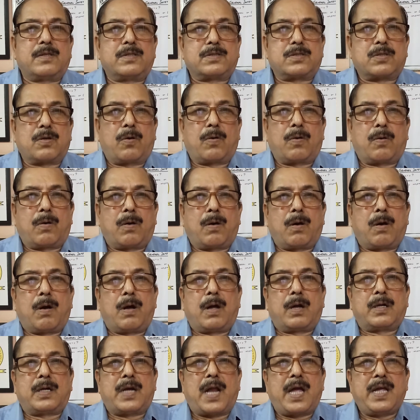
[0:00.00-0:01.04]
So
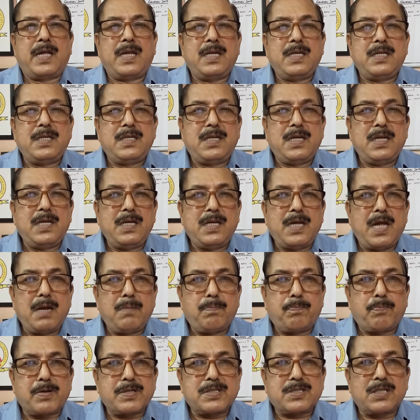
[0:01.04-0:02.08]

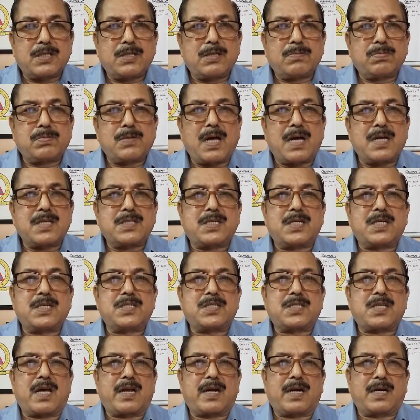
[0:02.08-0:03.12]
98% of the
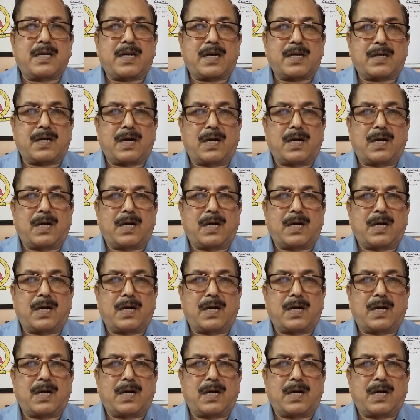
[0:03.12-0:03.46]
accidents are under